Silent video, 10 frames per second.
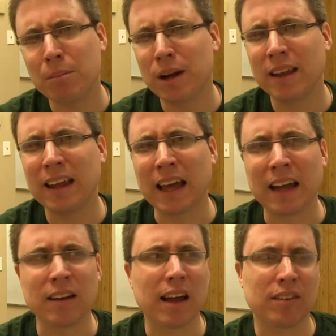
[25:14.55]
But in the
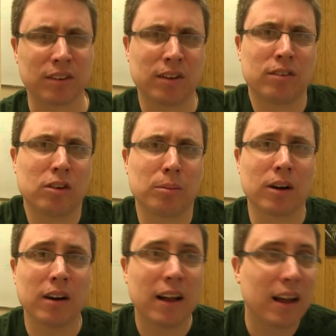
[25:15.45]
end, as a
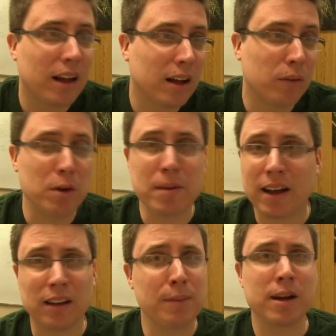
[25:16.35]
consumer, we
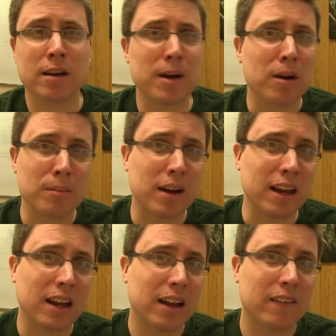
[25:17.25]
make a limited amount of
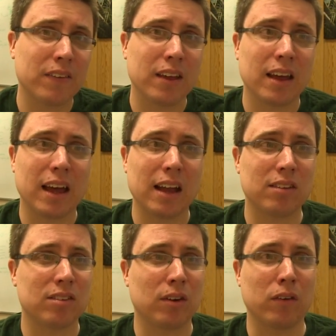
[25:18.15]
money.
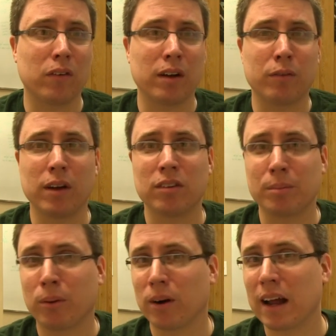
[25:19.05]
And so if we
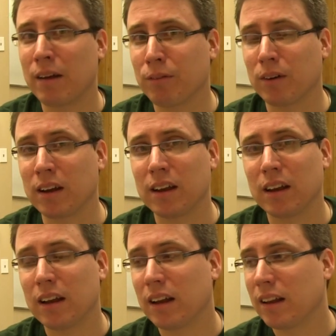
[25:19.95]
support
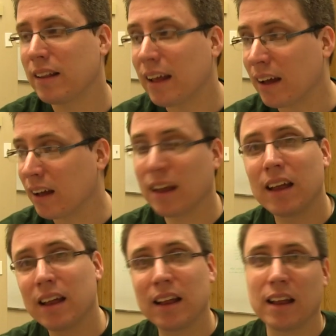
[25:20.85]
everything, it
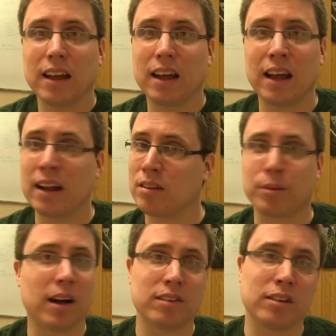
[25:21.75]
ends
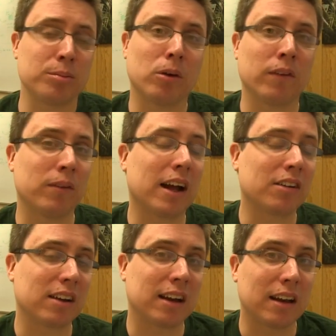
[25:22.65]
up costing us more than we
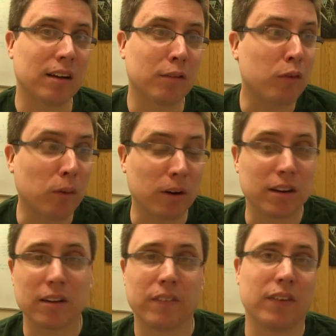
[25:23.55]
actually can
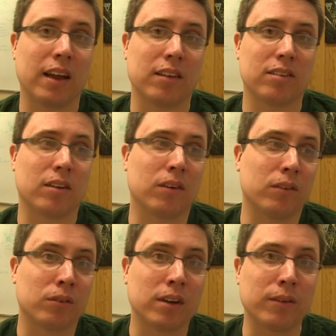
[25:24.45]
afford. And
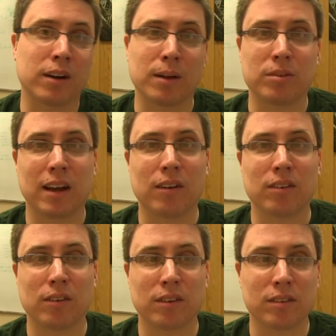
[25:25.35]
so really what it comes
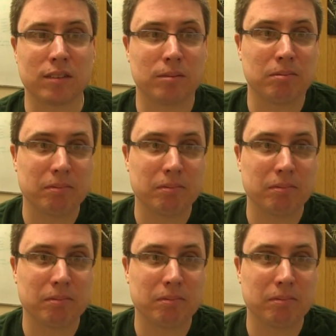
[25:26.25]
down to is